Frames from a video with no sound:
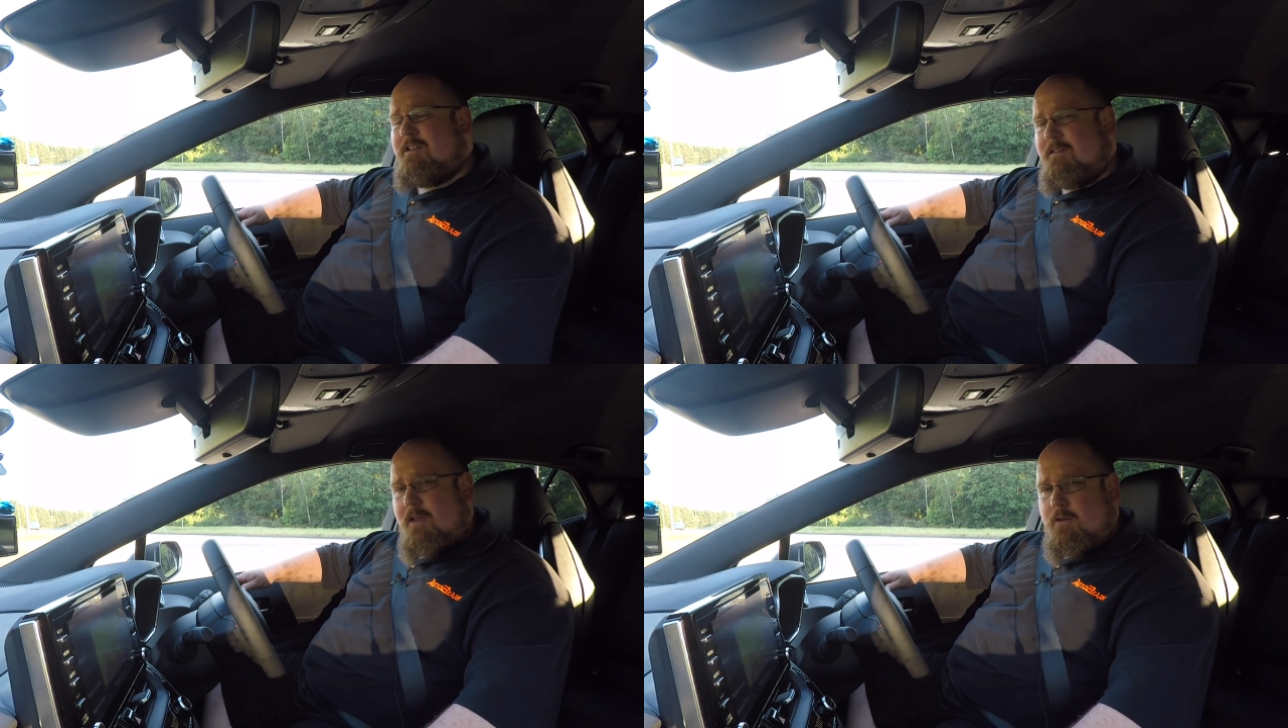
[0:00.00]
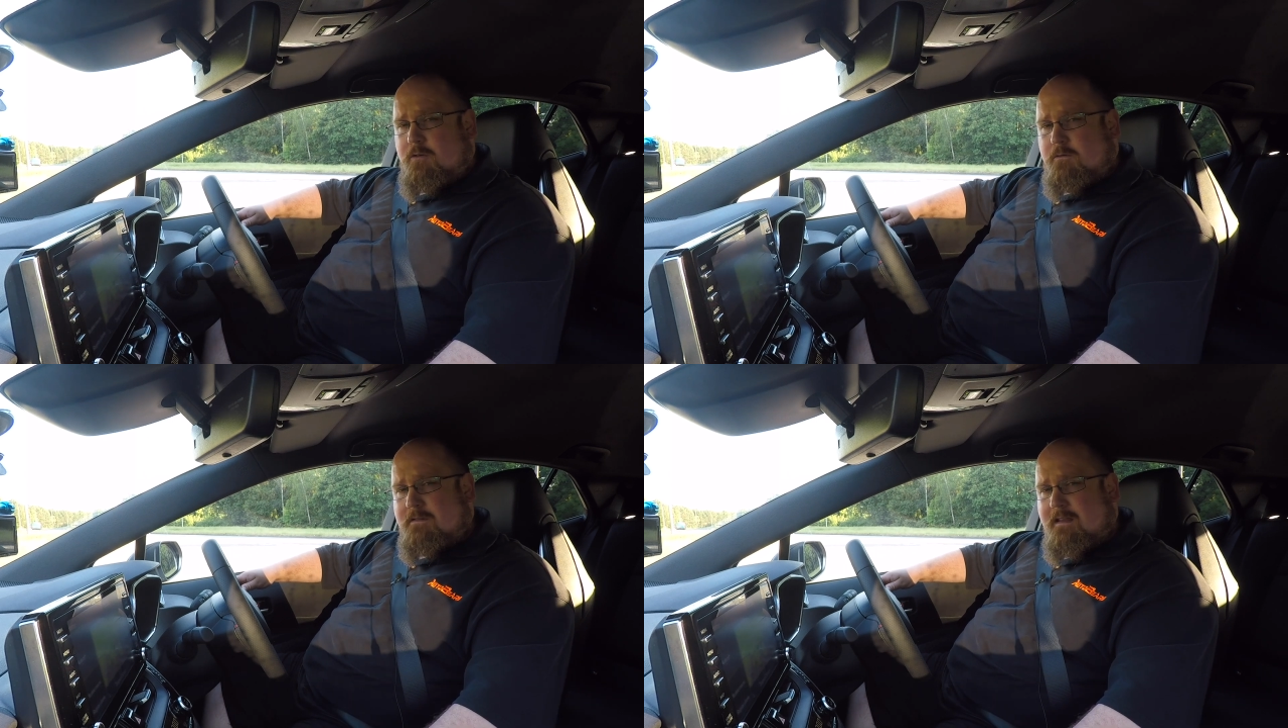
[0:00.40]
your
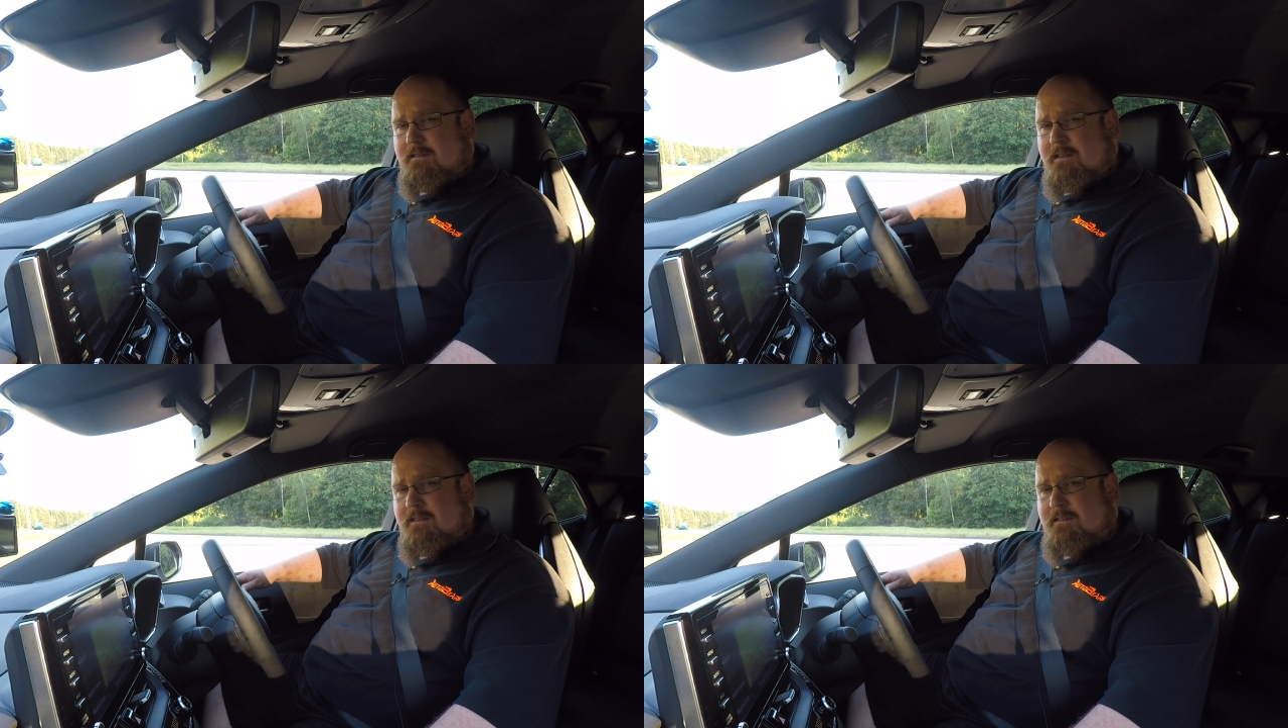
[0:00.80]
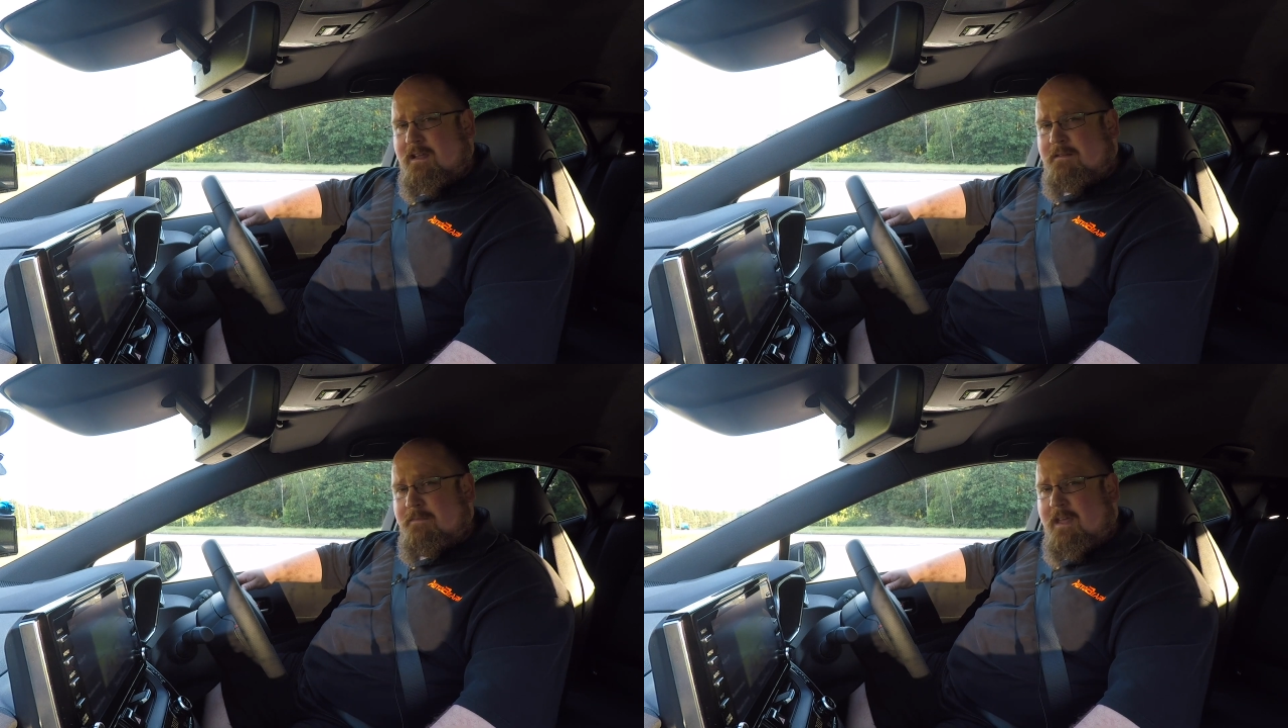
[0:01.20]
social
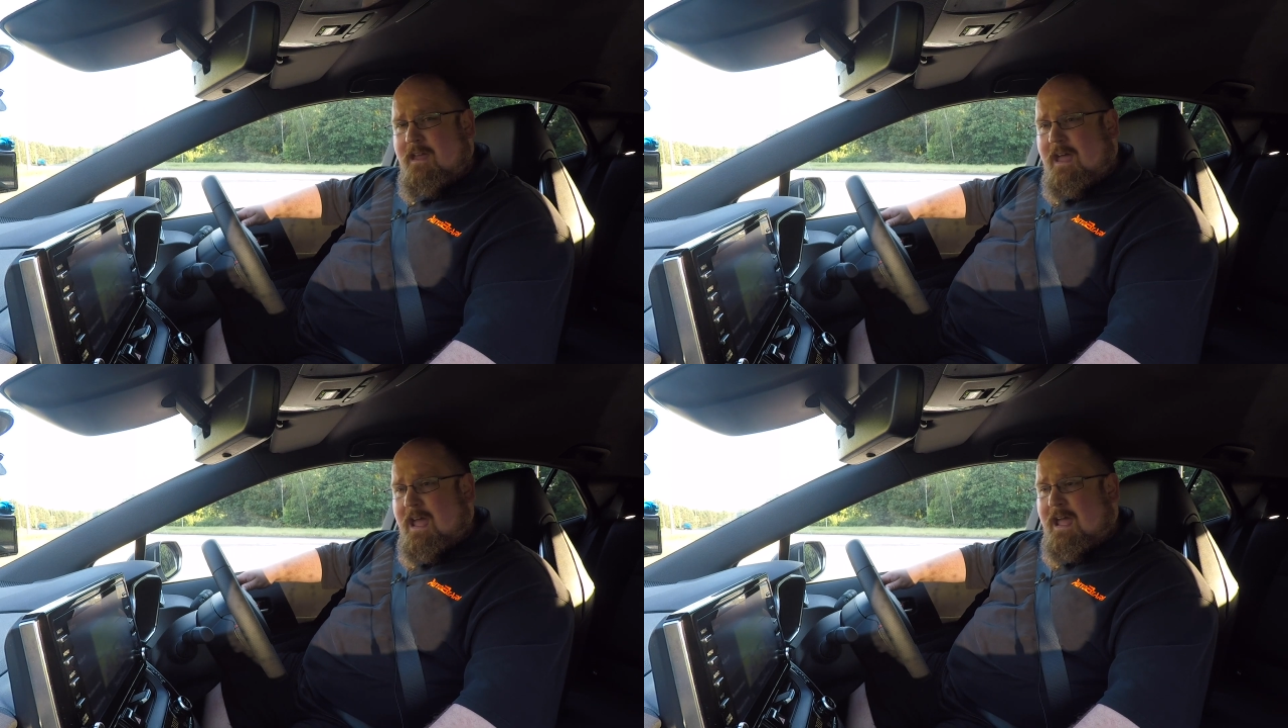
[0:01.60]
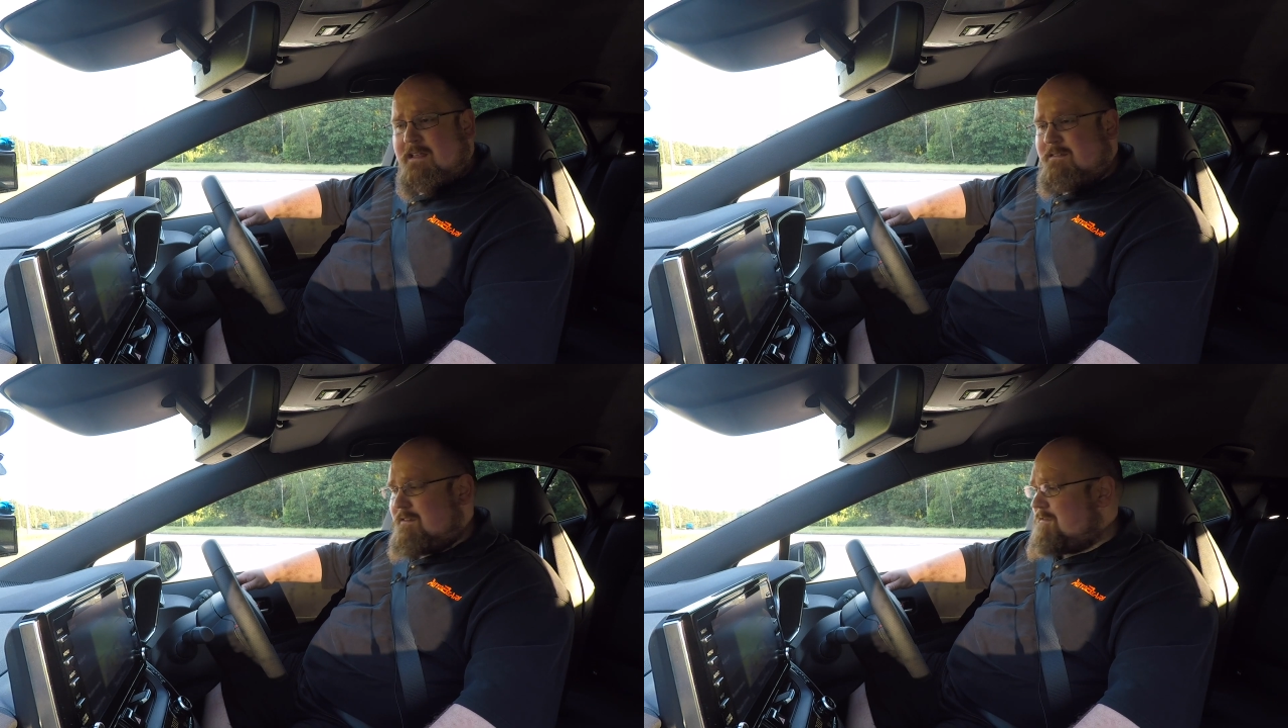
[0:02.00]
distancing,
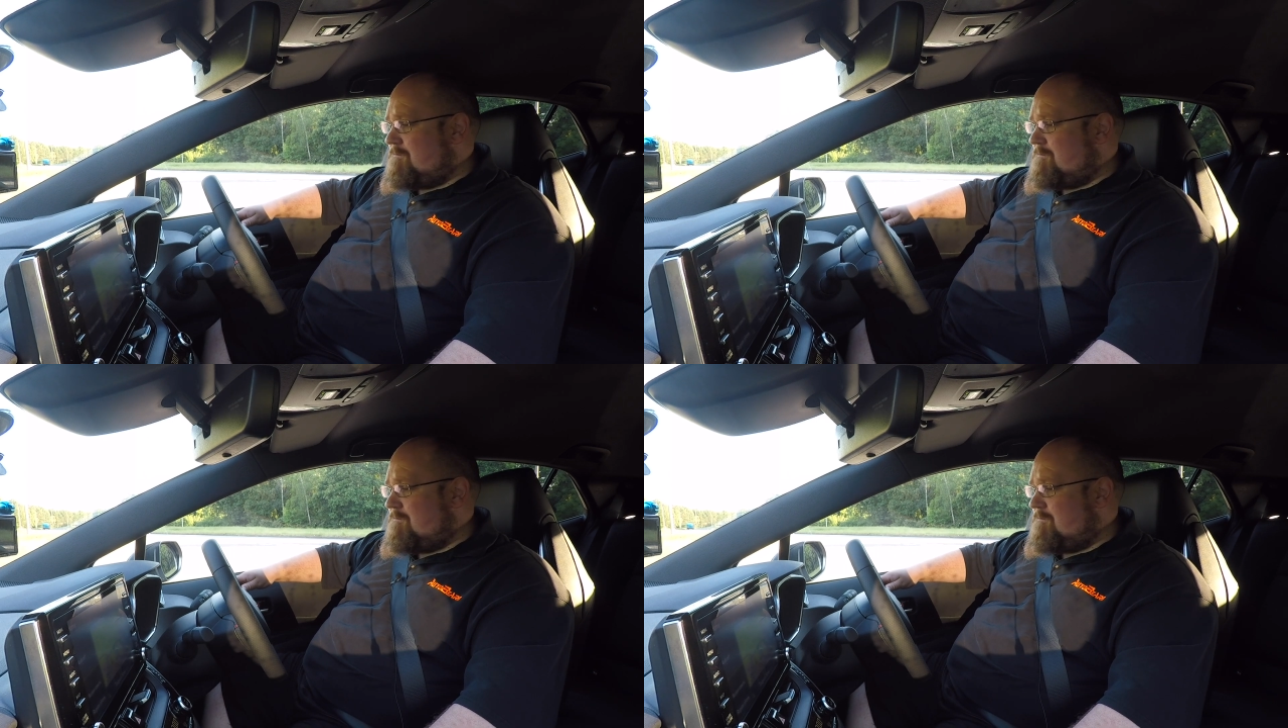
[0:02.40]
and